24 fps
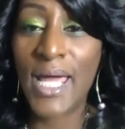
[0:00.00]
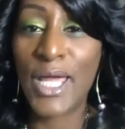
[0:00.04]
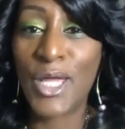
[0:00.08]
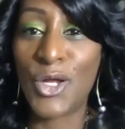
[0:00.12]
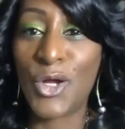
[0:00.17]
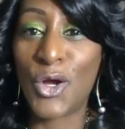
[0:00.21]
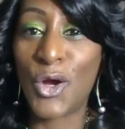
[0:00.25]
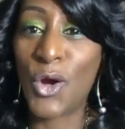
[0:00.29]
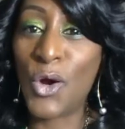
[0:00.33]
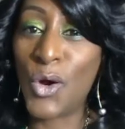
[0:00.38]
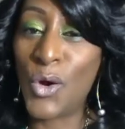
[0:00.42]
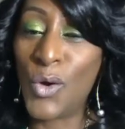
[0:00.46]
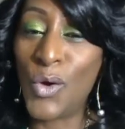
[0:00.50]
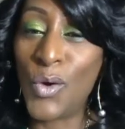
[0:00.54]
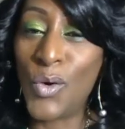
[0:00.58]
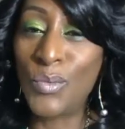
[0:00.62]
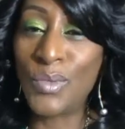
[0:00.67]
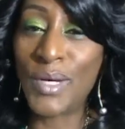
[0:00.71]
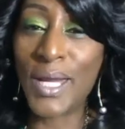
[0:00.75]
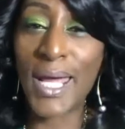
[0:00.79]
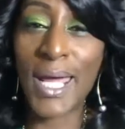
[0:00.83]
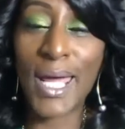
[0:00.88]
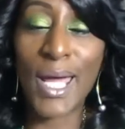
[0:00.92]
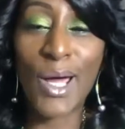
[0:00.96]
You're
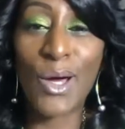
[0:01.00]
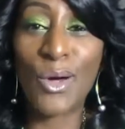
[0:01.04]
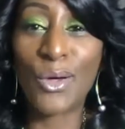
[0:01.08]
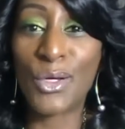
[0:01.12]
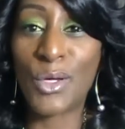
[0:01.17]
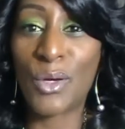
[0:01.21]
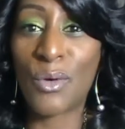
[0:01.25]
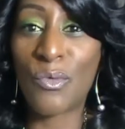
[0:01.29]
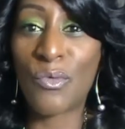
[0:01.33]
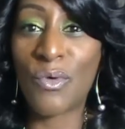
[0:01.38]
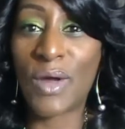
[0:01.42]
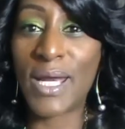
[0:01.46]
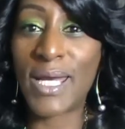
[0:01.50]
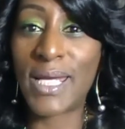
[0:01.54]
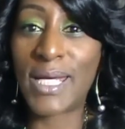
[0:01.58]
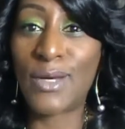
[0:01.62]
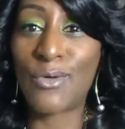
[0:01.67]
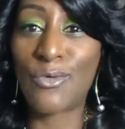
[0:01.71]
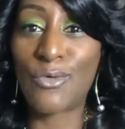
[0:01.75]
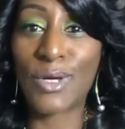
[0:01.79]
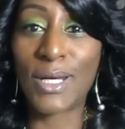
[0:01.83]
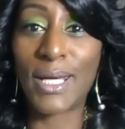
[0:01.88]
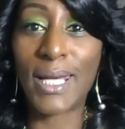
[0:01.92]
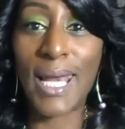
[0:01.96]
home now, you're ready to
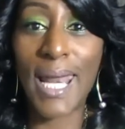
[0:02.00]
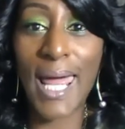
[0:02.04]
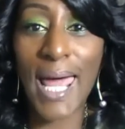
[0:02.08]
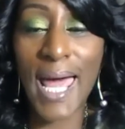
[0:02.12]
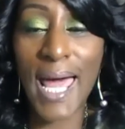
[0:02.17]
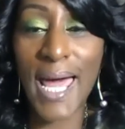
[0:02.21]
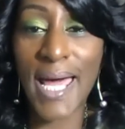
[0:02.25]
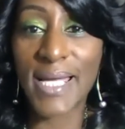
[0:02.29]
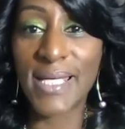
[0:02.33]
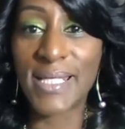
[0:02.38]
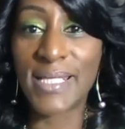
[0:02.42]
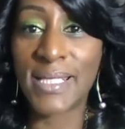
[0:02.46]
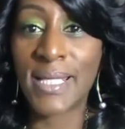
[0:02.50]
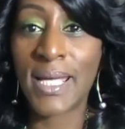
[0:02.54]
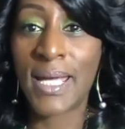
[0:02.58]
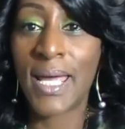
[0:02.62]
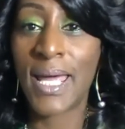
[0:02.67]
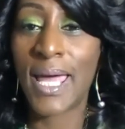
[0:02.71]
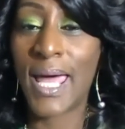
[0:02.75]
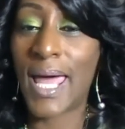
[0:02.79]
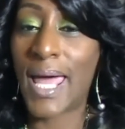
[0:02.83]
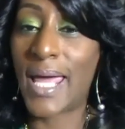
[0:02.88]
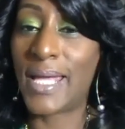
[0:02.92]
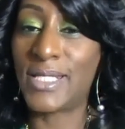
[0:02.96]
relax
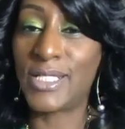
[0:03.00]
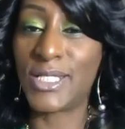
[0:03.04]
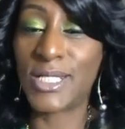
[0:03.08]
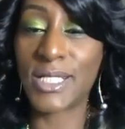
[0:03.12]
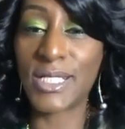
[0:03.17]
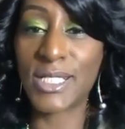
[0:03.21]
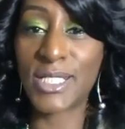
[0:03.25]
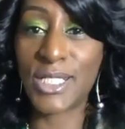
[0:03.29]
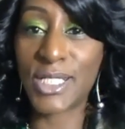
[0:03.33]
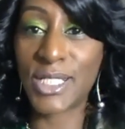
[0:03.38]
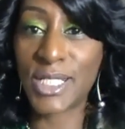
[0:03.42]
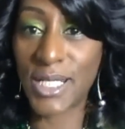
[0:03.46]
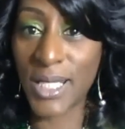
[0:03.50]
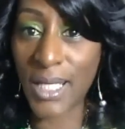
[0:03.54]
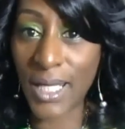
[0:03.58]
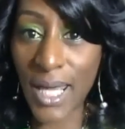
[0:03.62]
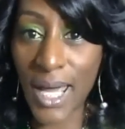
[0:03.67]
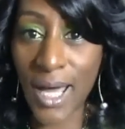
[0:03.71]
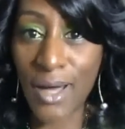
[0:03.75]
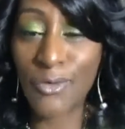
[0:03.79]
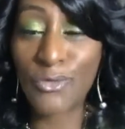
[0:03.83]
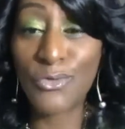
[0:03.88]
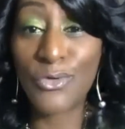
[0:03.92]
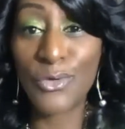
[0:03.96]
and just chill
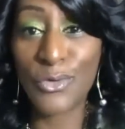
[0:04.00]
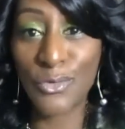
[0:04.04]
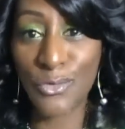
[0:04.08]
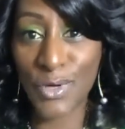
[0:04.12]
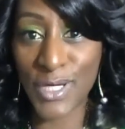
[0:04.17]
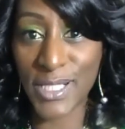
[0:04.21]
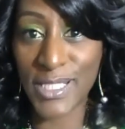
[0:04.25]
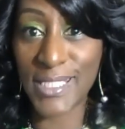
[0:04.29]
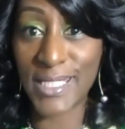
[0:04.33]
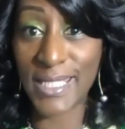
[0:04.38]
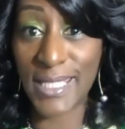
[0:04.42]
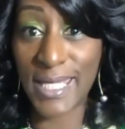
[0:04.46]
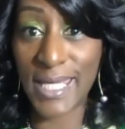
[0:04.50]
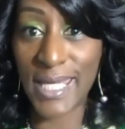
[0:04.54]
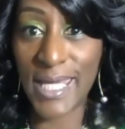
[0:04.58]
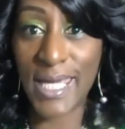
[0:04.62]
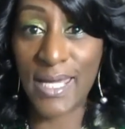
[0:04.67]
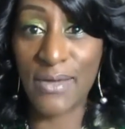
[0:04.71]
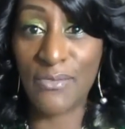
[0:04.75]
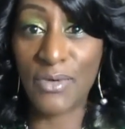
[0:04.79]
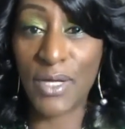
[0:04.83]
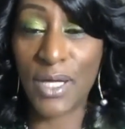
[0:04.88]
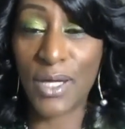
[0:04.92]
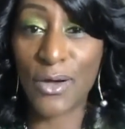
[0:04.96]
out for the rest of the
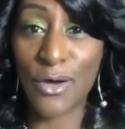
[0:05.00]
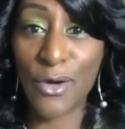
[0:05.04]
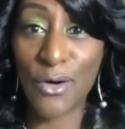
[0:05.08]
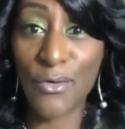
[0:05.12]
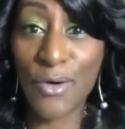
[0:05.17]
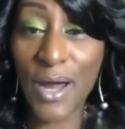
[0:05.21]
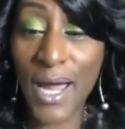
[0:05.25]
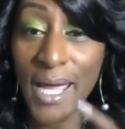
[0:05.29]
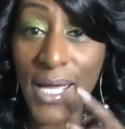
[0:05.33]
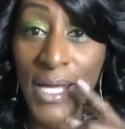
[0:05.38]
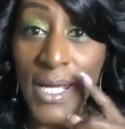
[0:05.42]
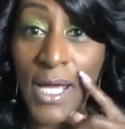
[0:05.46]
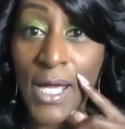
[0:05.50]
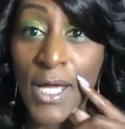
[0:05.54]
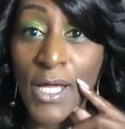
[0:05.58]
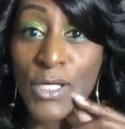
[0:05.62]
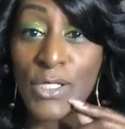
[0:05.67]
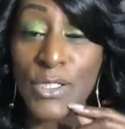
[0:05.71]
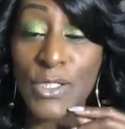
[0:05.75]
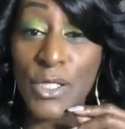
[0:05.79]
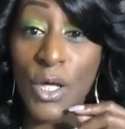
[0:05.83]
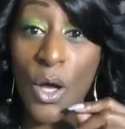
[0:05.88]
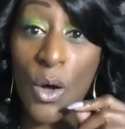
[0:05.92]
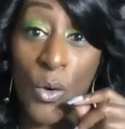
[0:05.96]
evening. Alright,
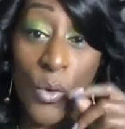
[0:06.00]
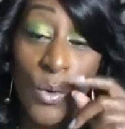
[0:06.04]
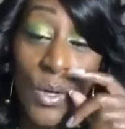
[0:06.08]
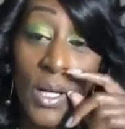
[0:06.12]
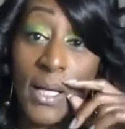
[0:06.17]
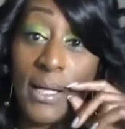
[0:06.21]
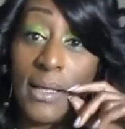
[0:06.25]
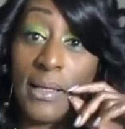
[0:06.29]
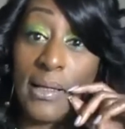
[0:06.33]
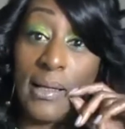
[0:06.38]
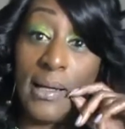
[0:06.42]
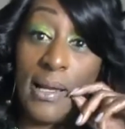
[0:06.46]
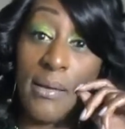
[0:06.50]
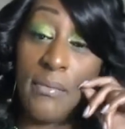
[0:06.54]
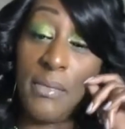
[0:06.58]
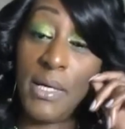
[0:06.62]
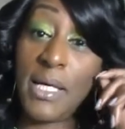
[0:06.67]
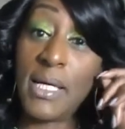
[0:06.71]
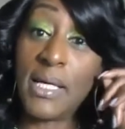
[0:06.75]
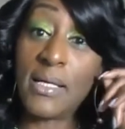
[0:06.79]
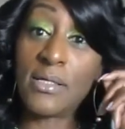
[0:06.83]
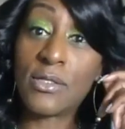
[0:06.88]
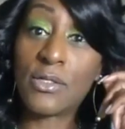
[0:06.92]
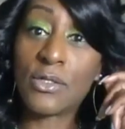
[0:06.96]
so let me
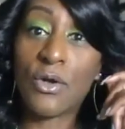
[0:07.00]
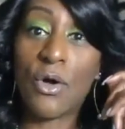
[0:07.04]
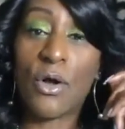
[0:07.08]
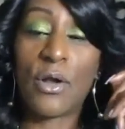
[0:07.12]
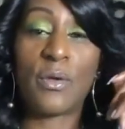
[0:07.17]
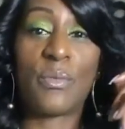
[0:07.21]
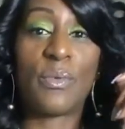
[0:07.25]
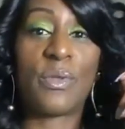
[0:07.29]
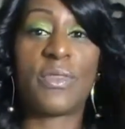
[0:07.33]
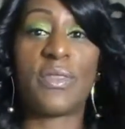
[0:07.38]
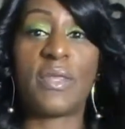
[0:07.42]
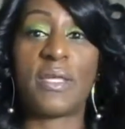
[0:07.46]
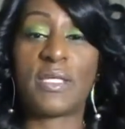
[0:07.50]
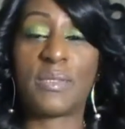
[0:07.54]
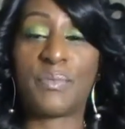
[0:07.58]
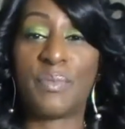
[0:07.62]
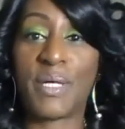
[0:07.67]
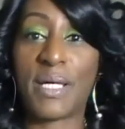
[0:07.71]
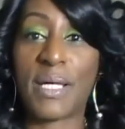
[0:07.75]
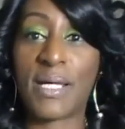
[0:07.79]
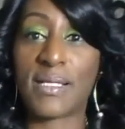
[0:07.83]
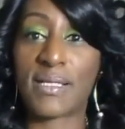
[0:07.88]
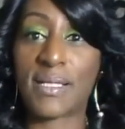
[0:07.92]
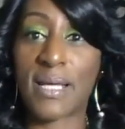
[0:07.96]
get started with this
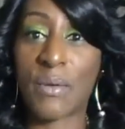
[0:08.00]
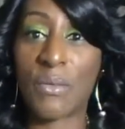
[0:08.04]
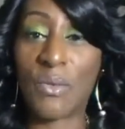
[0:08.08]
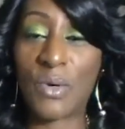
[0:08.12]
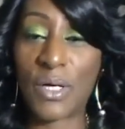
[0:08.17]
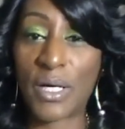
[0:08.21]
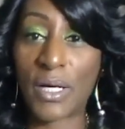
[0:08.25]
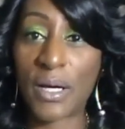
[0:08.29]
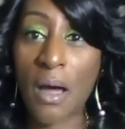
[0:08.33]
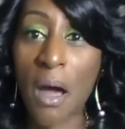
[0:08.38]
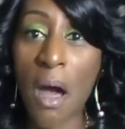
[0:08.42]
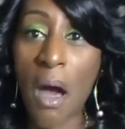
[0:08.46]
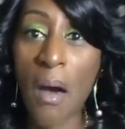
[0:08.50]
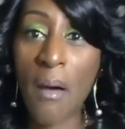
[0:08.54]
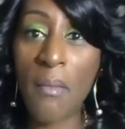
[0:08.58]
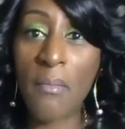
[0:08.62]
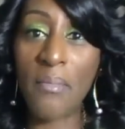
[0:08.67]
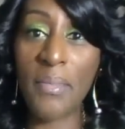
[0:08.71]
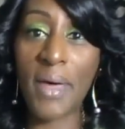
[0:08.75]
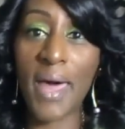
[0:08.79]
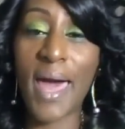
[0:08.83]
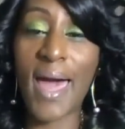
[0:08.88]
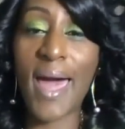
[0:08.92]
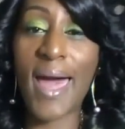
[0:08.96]
because I want to come
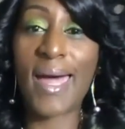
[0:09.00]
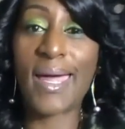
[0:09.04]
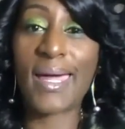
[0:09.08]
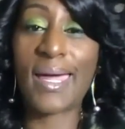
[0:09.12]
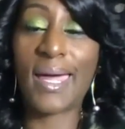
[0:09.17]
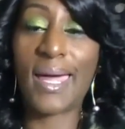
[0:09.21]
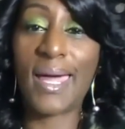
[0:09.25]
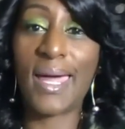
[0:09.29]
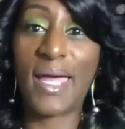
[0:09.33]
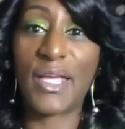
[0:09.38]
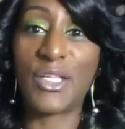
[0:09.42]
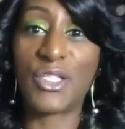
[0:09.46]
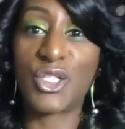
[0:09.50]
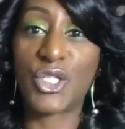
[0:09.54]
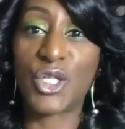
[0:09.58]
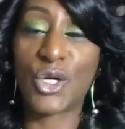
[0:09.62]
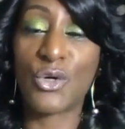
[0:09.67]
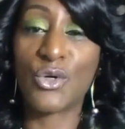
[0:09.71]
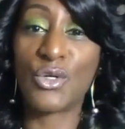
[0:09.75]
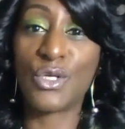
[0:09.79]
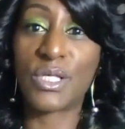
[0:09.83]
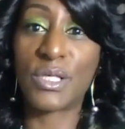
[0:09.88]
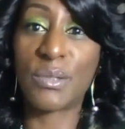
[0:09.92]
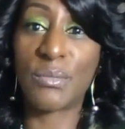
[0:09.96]
back and show
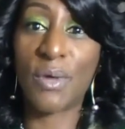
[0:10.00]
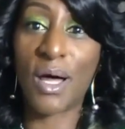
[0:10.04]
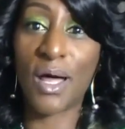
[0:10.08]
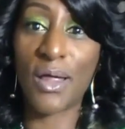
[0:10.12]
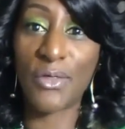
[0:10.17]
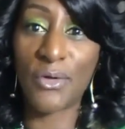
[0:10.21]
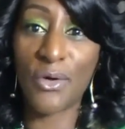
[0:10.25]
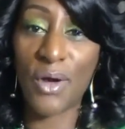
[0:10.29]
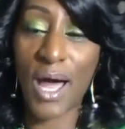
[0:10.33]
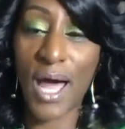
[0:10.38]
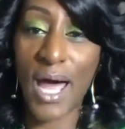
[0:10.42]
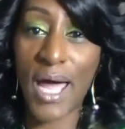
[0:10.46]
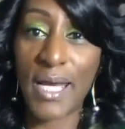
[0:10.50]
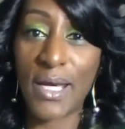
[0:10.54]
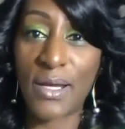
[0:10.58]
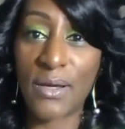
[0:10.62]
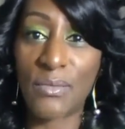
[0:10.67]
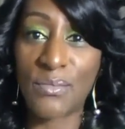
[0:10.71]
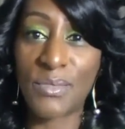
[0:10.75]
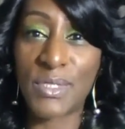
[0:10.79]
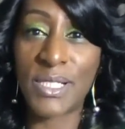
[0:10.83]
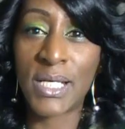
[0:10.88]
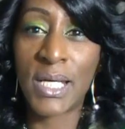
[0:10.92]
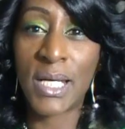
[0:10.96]
you some other
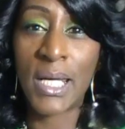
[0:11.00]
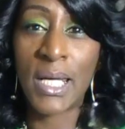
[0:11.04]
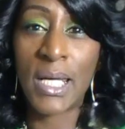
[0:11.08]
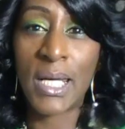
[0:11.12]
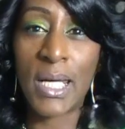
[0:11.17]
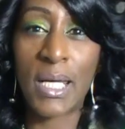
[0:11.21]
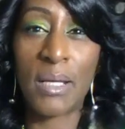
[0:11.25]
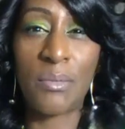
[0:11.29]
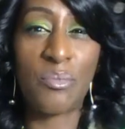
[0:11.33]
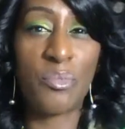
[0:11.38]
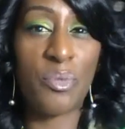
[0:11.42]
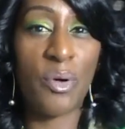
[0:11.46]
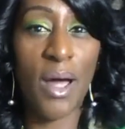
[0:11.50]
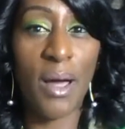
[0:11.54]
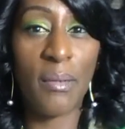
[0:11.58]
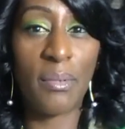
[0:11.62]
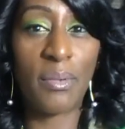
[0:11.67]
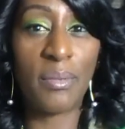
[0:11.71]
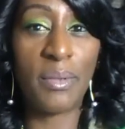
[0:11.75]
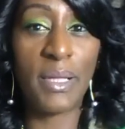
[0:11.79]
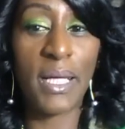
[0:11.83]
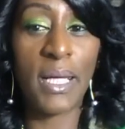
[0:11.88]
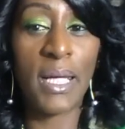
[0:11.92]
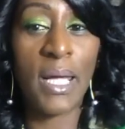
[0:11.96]
items, and
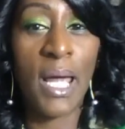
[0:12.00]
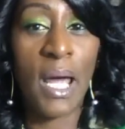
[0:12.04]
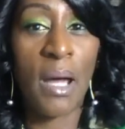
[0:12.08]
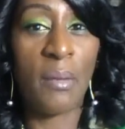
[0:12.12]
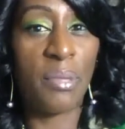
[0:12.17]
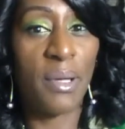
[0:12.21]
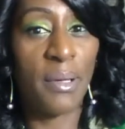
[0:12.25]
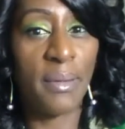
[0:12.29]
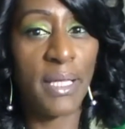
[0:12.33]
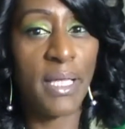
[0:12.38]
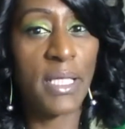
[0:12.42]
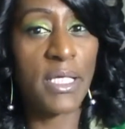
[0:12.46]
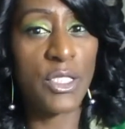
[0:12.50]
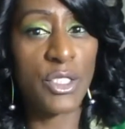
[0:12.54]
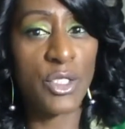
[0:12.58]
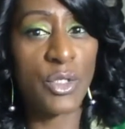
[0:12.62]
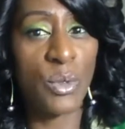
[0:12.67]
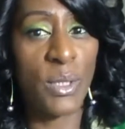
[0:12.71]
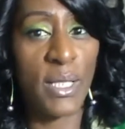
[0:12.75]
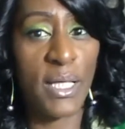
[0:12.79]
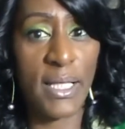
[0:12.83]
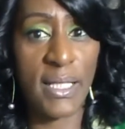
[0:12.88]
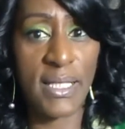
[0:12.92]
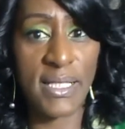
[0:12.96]
probably going to
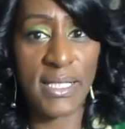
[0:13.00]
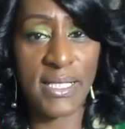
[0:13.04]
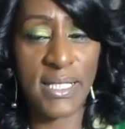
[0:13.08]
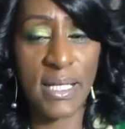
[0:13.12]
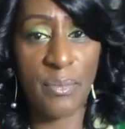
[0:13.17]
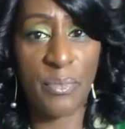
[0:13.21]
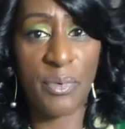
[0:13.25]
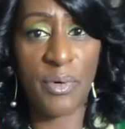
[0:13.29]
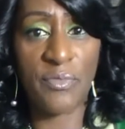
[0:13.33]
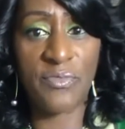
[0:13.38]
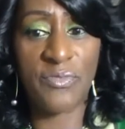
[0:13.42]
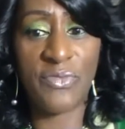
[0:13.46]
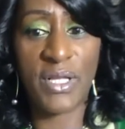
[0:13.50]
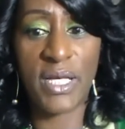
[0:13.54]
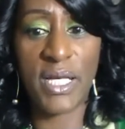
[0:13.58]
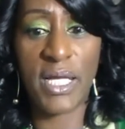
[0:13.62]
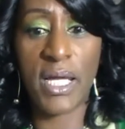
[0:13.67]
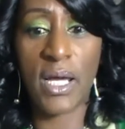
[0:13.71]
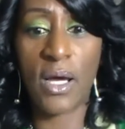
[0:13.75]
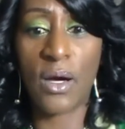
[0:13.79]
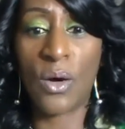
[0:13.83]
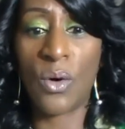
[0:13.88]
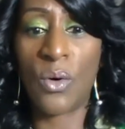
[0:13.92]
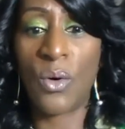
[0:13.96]
do it in a separate
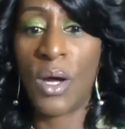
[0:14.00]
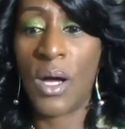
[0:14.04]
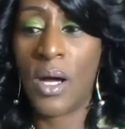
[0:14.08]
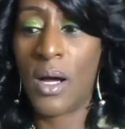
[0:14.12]
video